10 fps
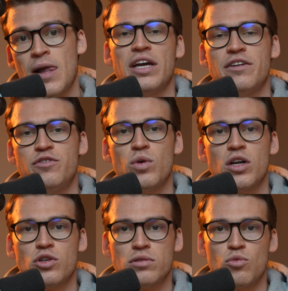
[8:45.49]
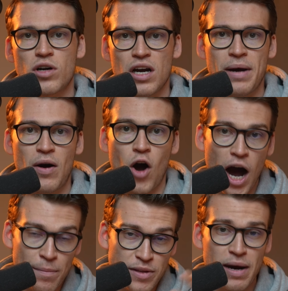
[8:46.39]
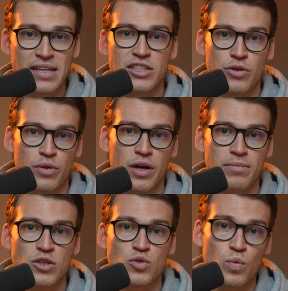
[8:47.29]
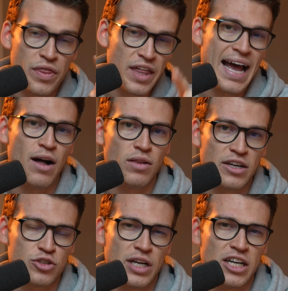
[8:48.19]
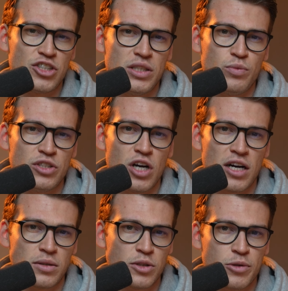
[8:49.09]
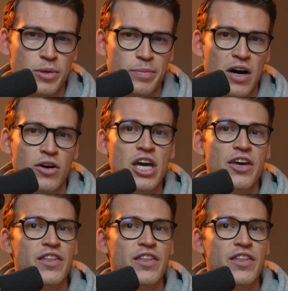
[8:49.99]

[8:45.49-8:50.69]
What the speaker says: Oh, and if you want to learn more about optimizing your thumbnails with that outlier strategy that we talked a little bit about,